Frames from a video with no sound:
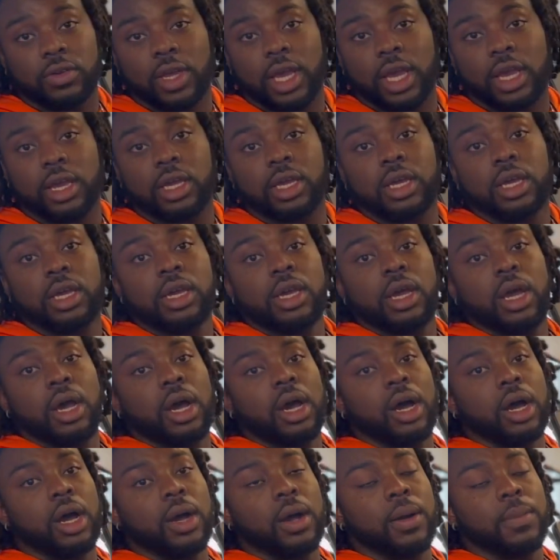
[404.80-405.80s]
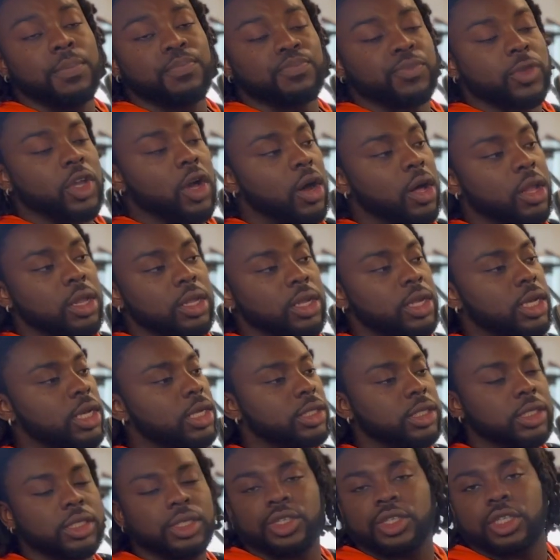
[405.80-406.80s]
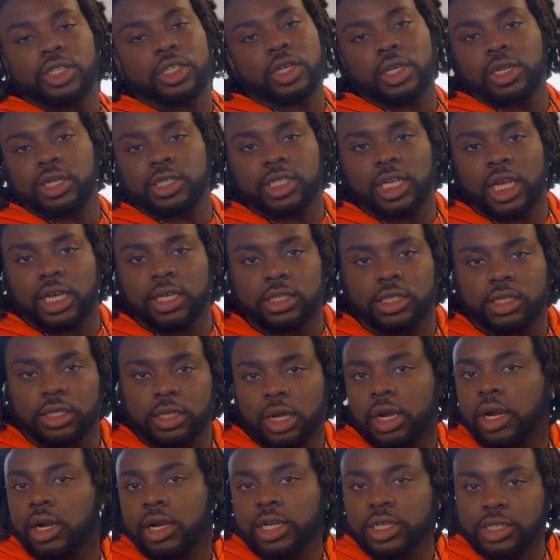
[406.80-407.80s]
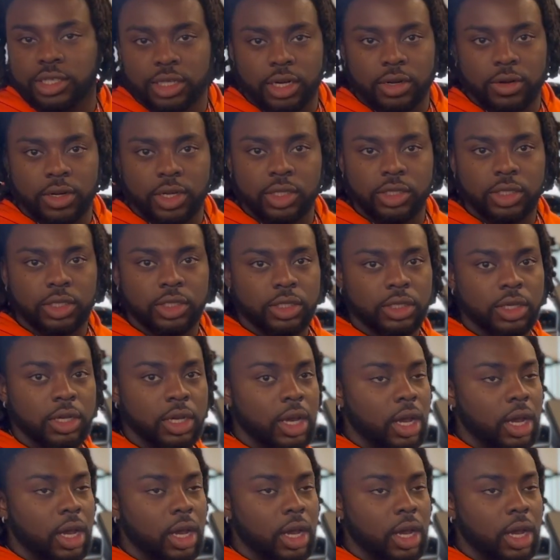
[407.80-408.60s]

Okay. All it is just gonna test her endurance.